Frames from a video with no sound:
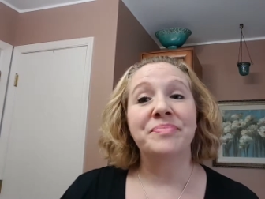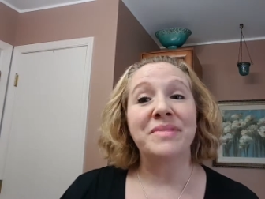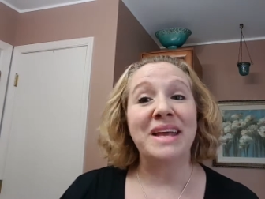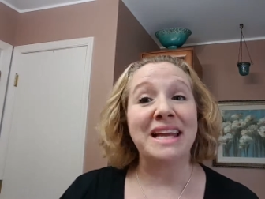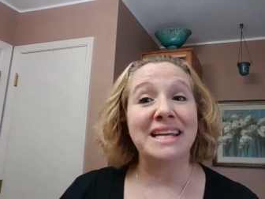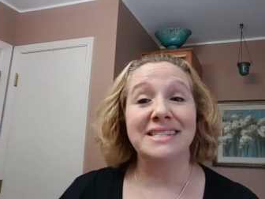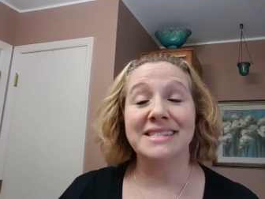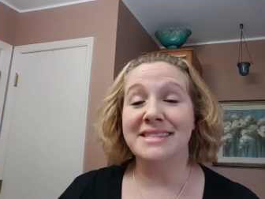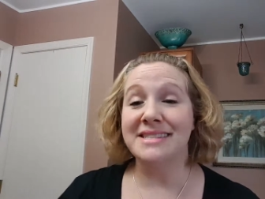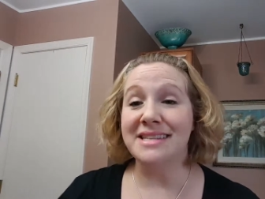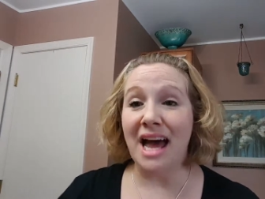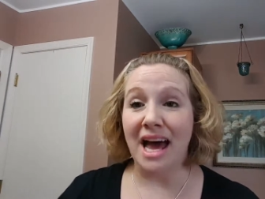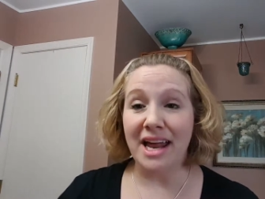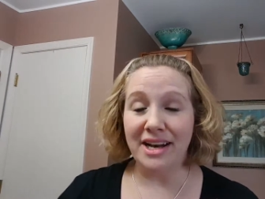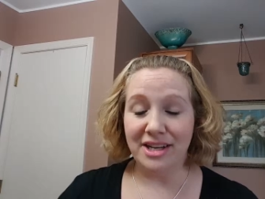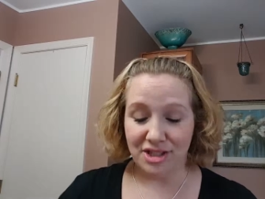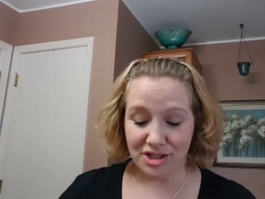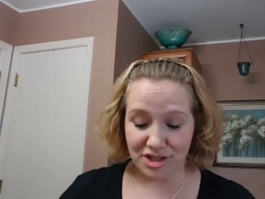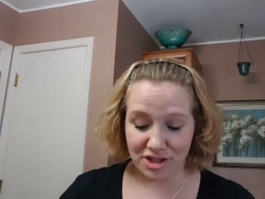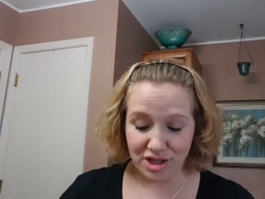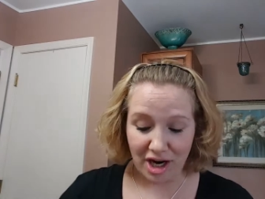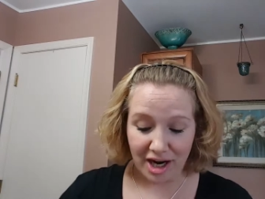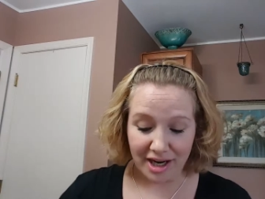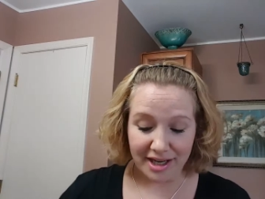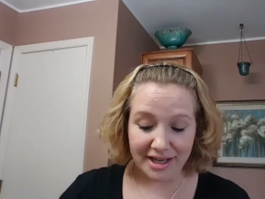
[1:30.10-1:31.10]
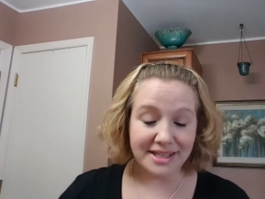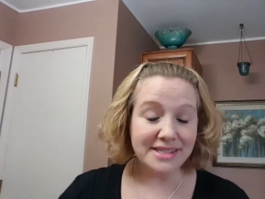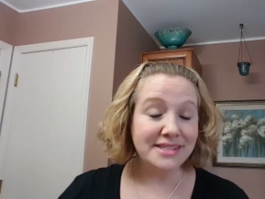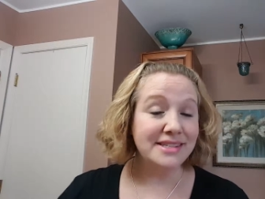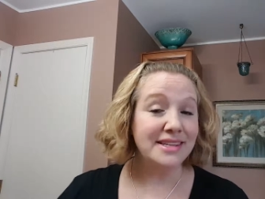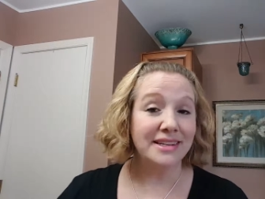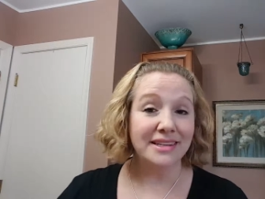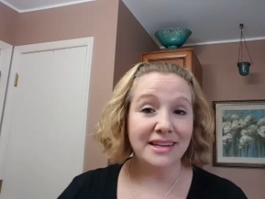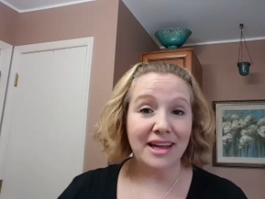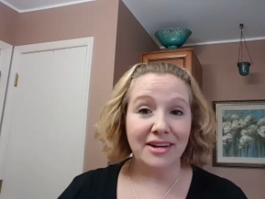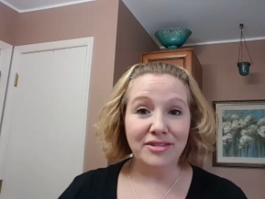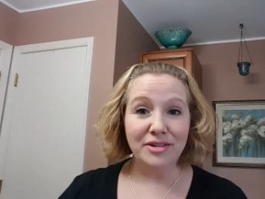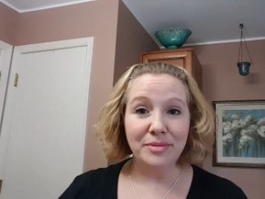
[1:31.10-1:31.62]
It's not as dark as
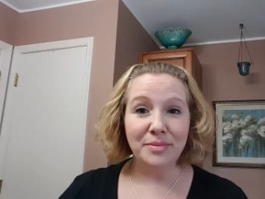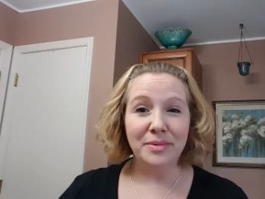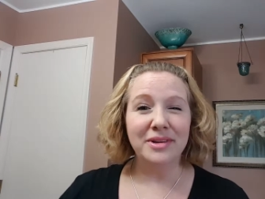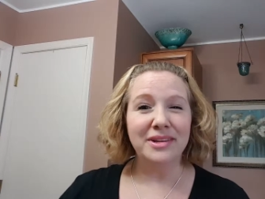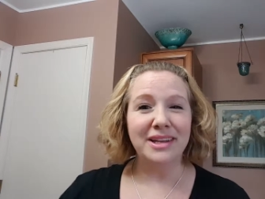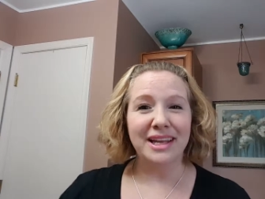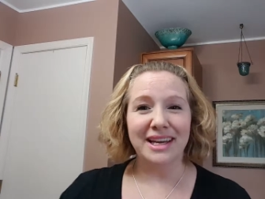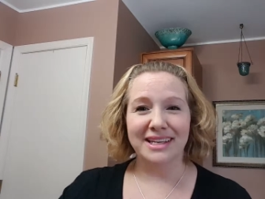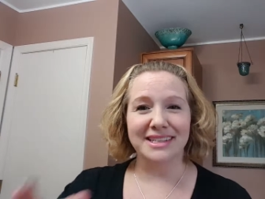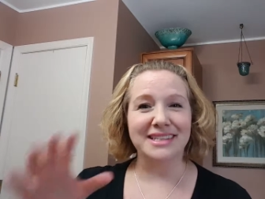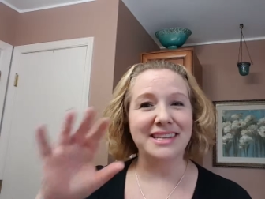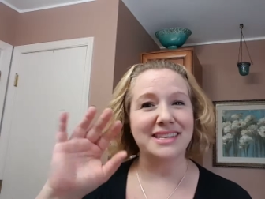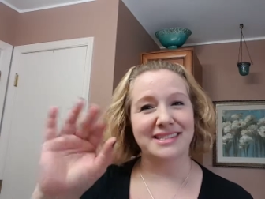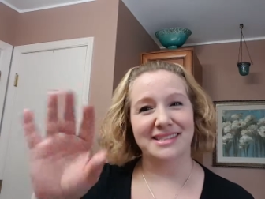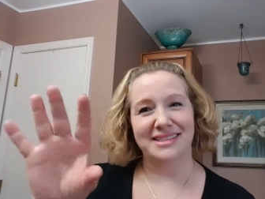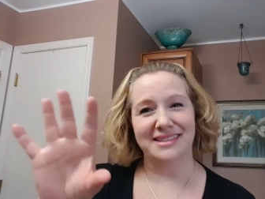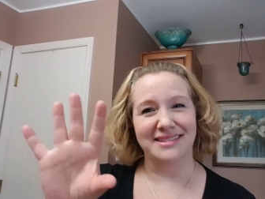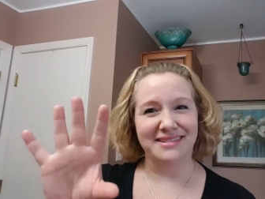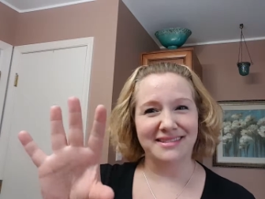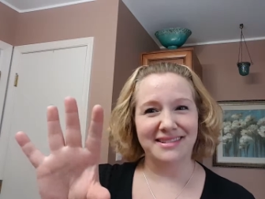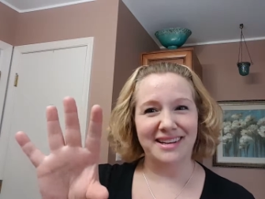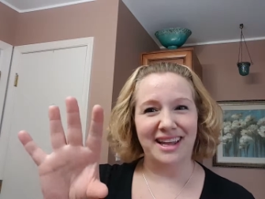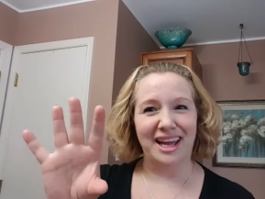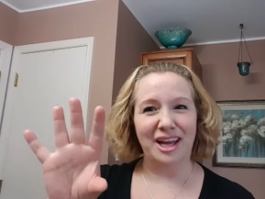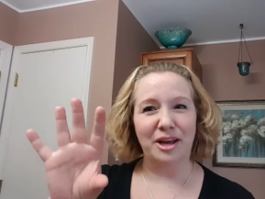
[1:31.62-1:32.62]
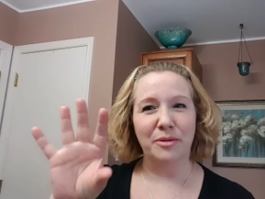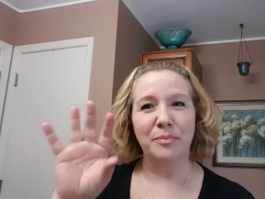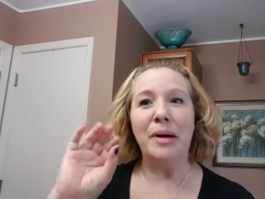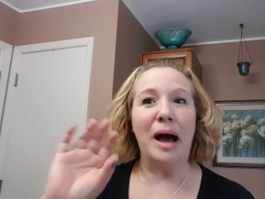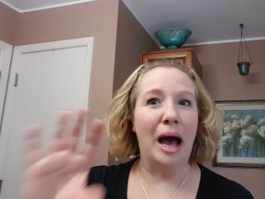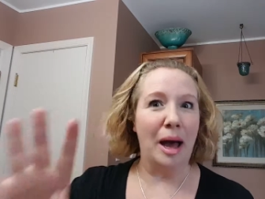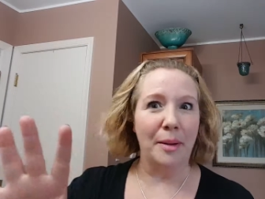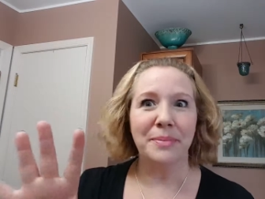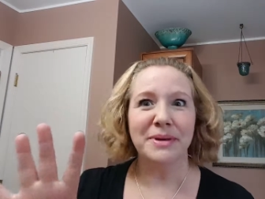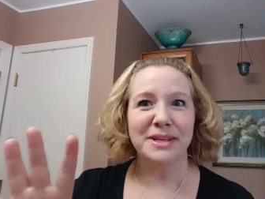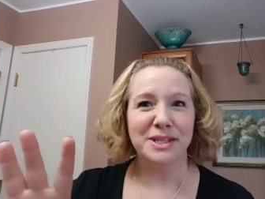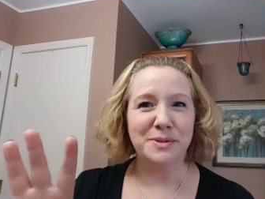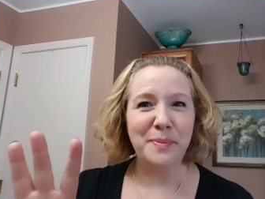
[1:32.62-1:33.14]
the Lovable, like it doesn't like
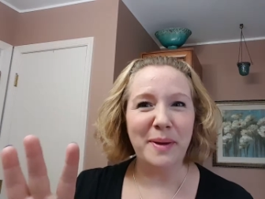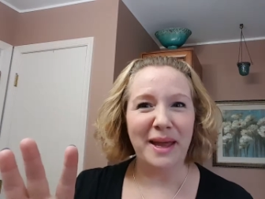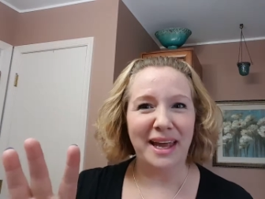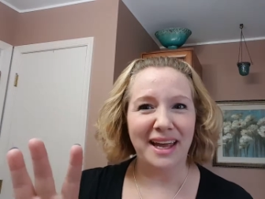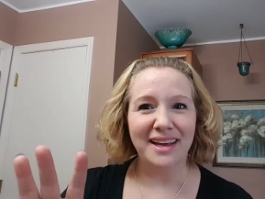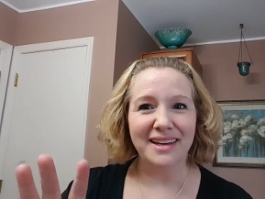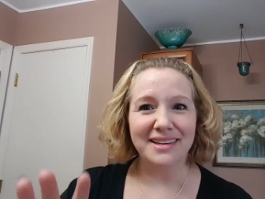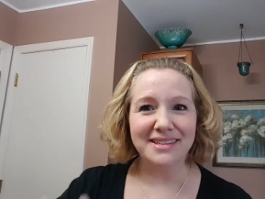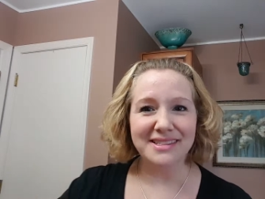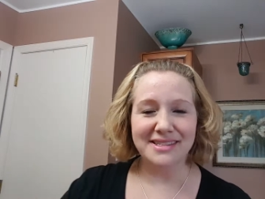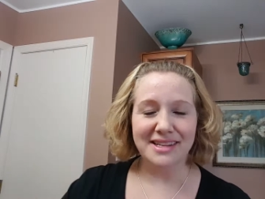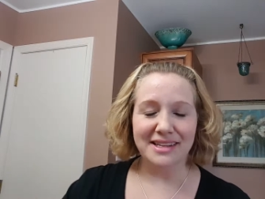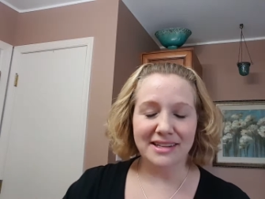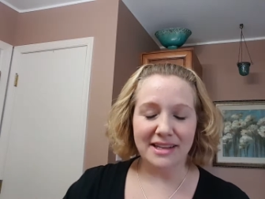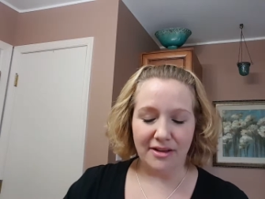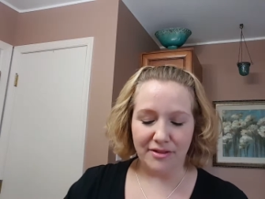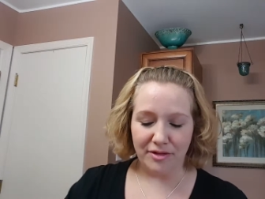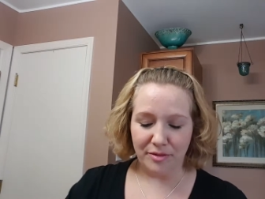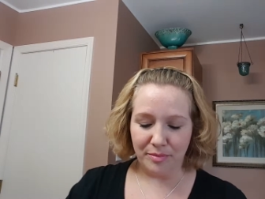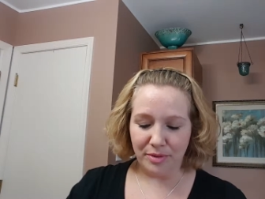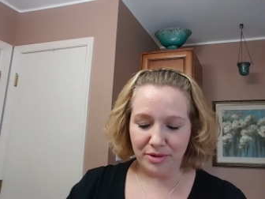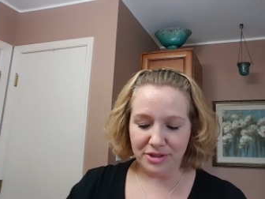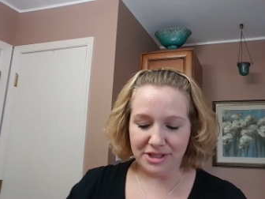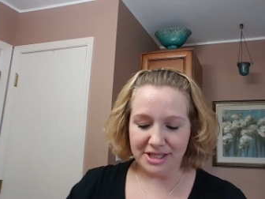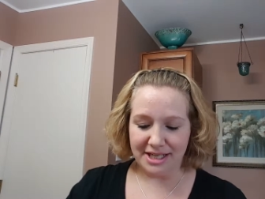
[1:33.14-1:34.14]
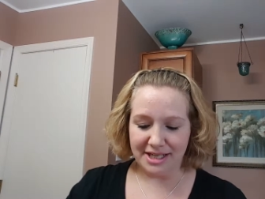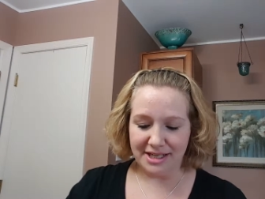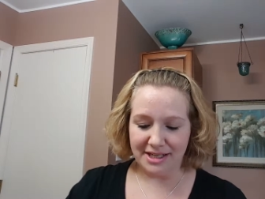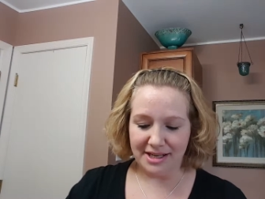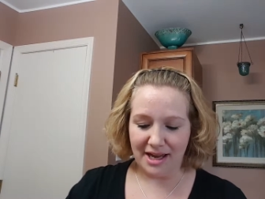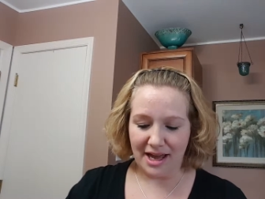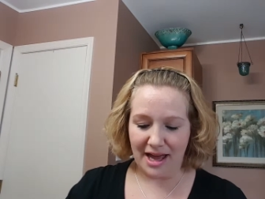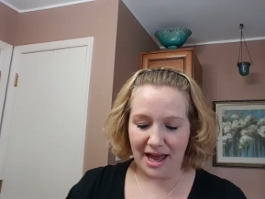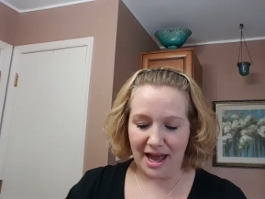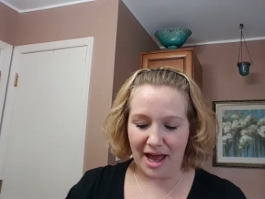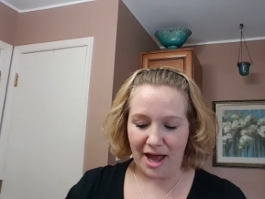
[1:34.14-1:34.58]
pop as pink as the Lovable did.